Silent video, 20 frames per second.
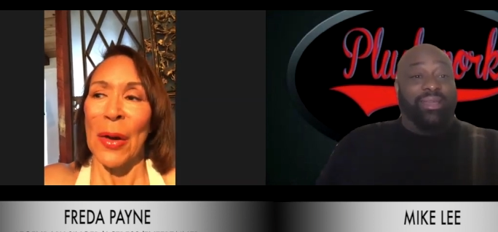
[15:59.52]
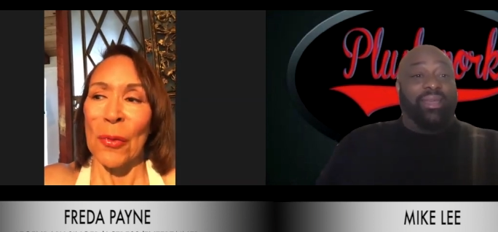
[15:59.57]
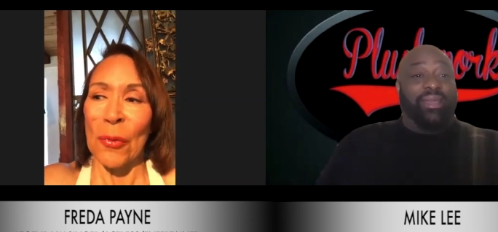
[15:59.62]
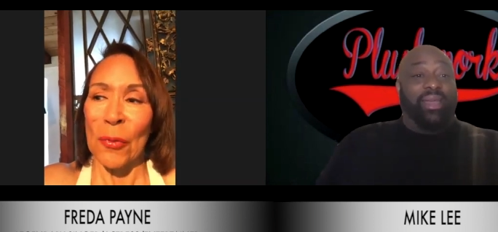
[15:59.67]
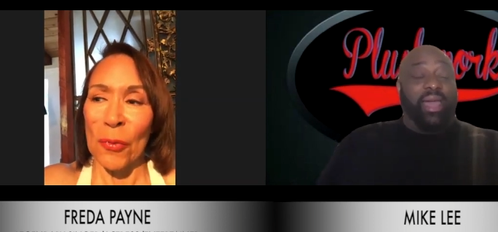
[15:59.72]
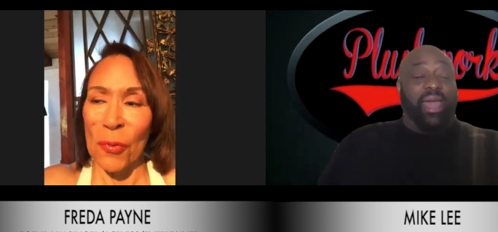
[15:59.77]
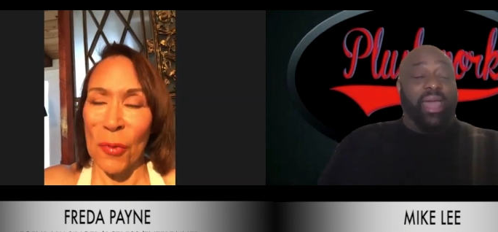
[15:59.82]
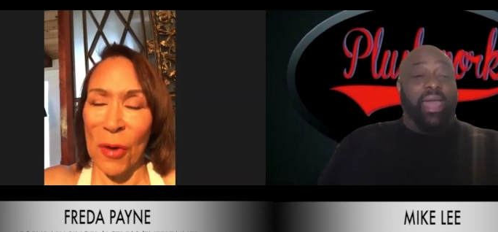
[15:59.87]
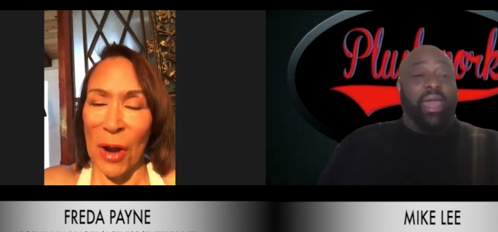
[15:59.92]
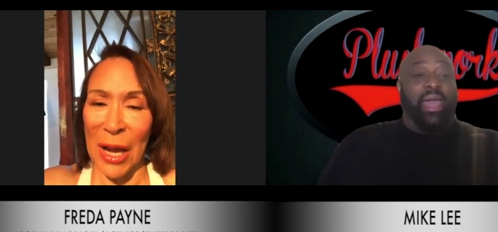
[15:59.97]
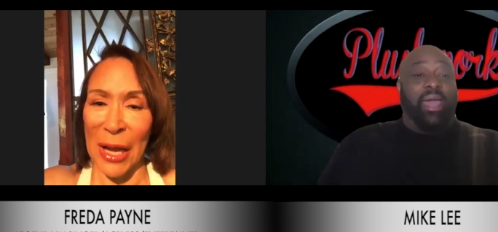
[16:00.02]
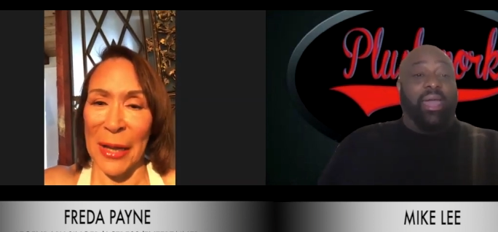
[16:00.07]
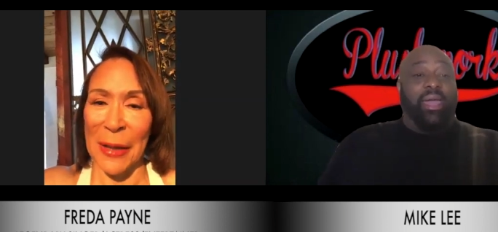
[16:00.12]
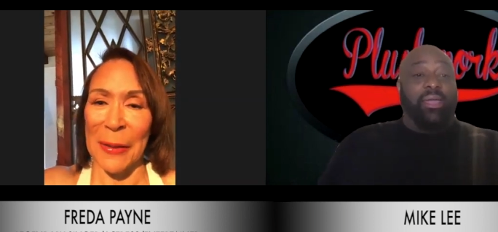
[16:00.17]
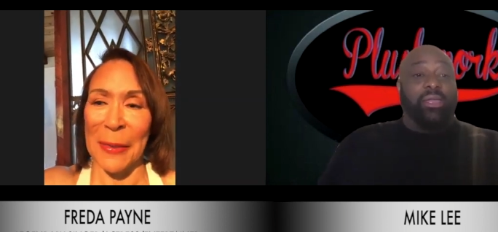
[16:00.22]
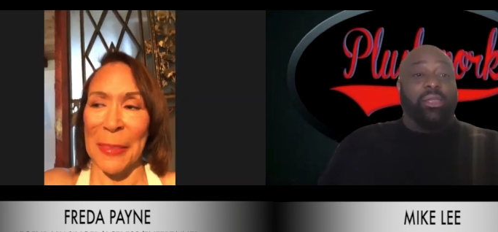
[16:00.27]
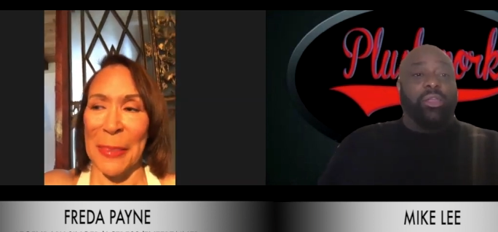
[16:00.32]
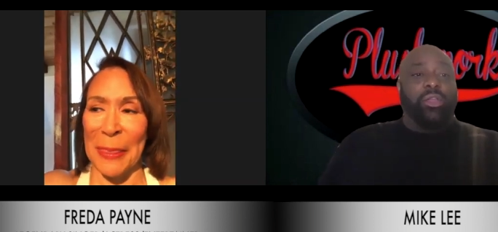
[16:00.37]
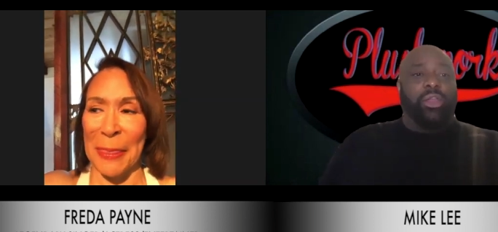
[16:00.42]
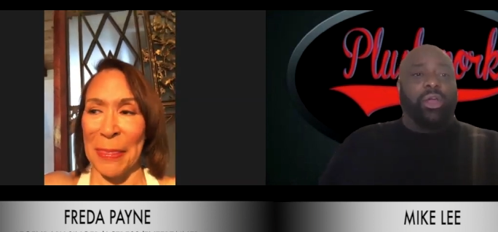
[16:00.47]
Speaker 1: right?
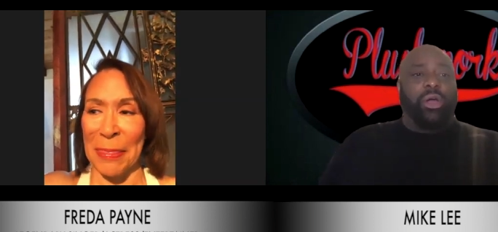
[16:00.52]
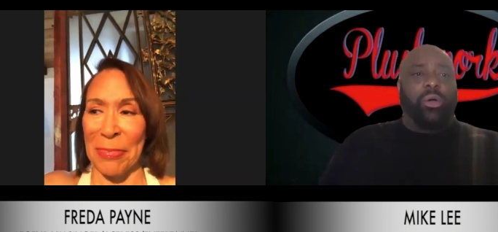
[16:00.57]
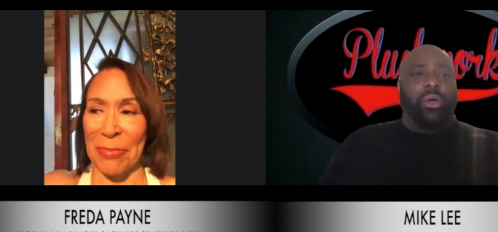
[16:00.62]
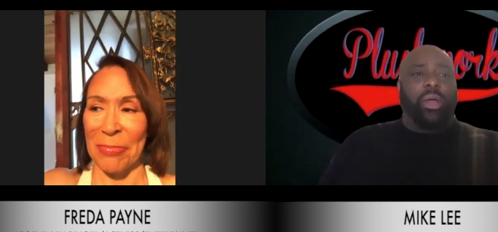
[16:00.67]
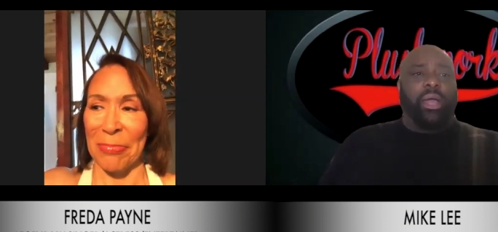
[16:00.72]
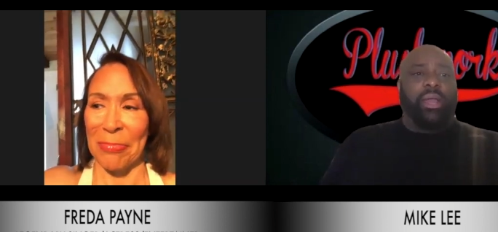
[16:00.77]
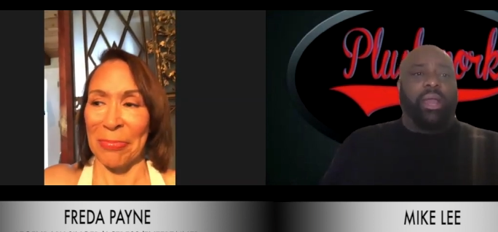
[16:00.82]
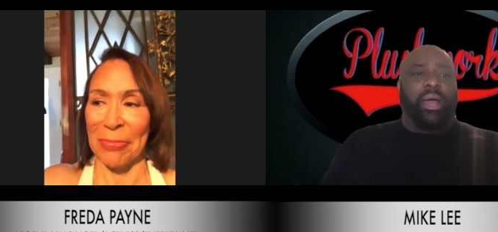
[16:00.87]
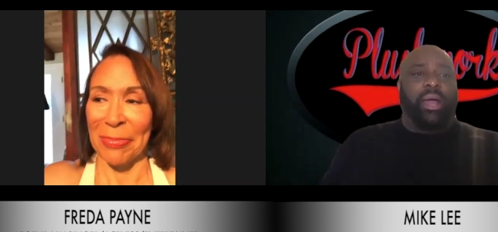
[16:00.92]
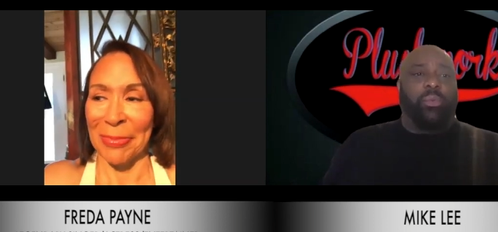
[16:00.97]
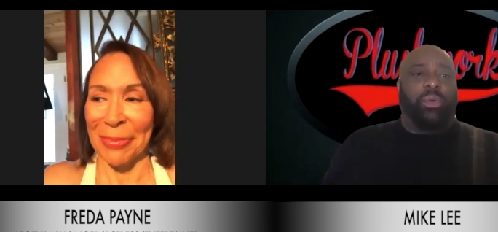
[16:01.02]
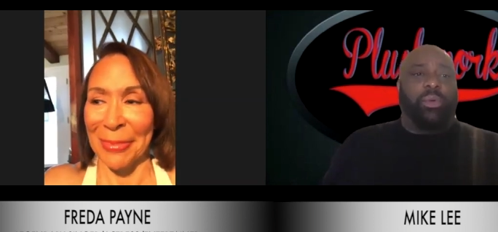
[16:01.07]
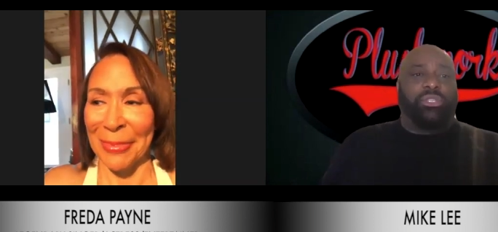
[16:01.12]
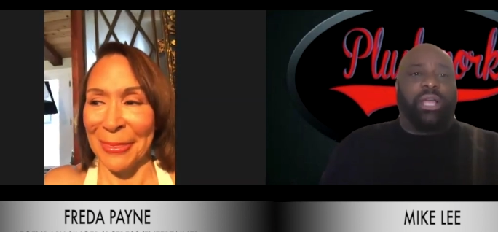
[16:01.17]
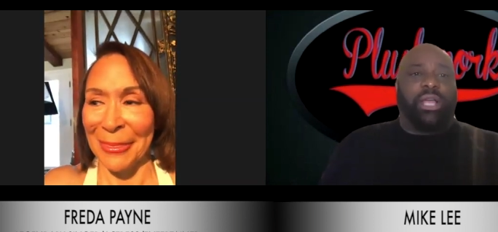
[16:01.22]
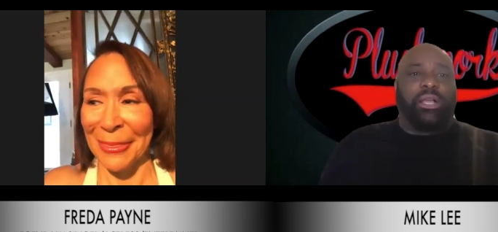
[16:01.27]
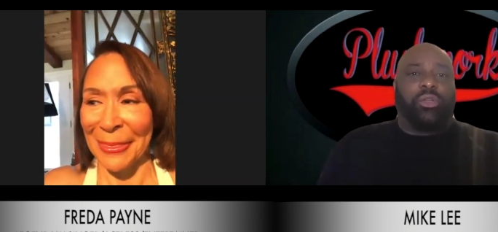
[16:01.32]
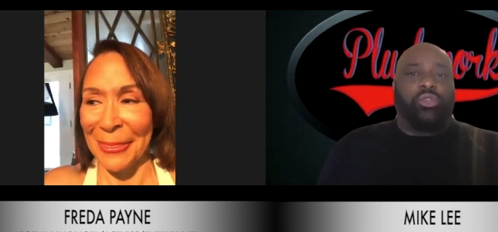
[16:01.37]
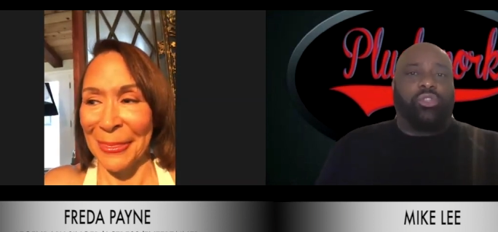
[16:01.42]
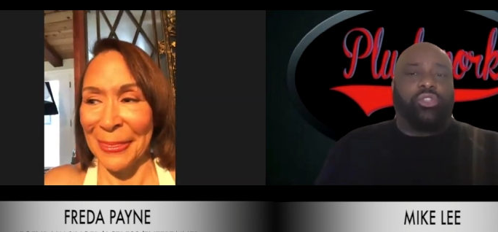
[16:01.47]
you know, and which I
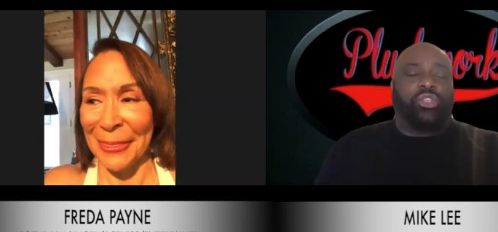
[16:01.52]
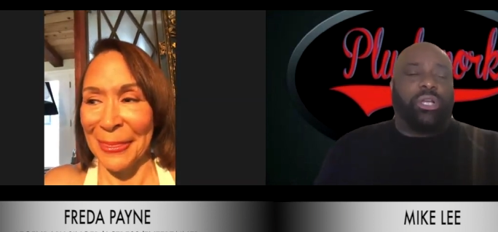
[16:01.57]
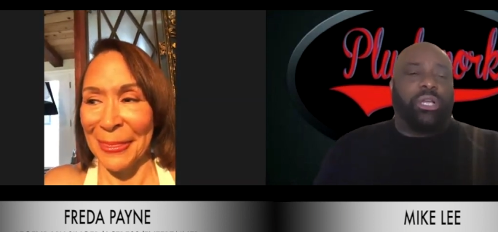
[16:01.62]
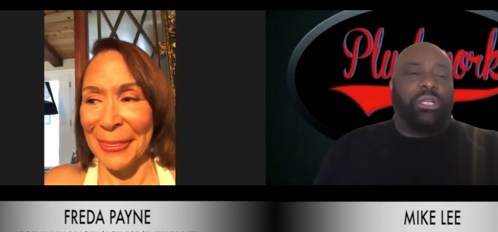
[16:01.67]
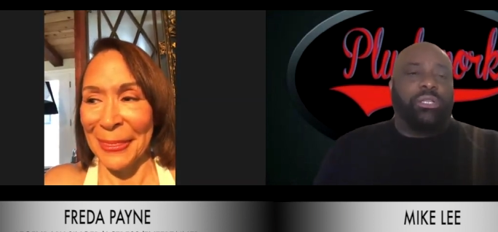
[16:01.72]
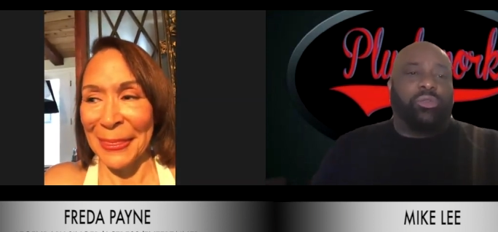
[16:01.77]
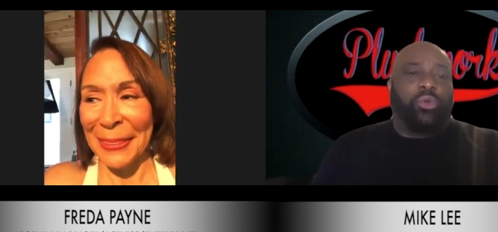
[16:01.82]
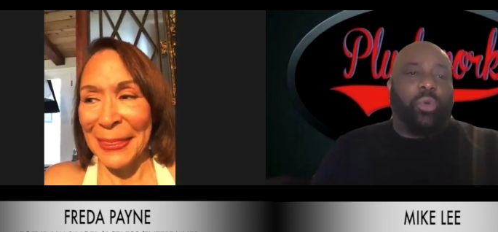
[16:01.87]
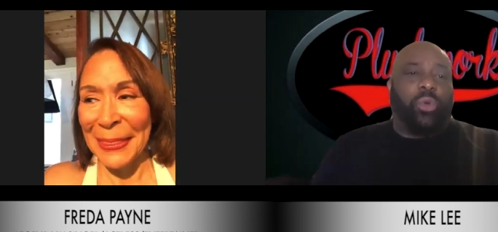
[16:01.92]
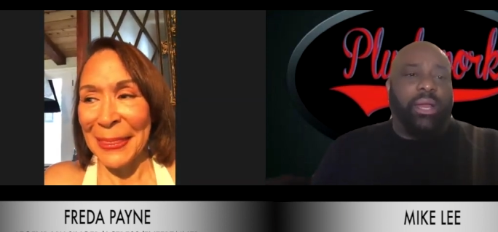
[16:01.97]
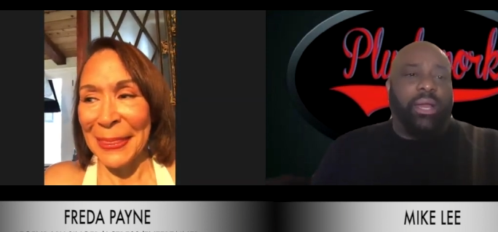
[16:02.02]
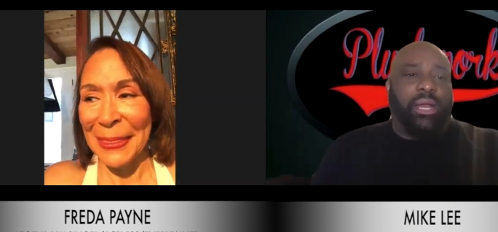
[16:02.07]
couldn't quite